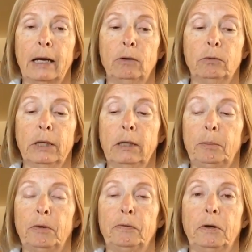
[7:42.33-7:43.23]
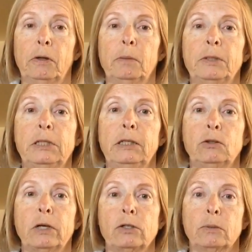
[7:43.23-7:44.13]
I really prefer the Petite
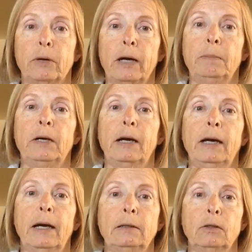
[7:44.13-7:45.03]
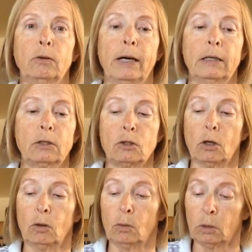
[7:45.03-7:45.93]
Treasure Braid, but I had the Krennic,
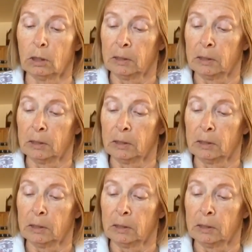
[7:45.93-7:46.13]
so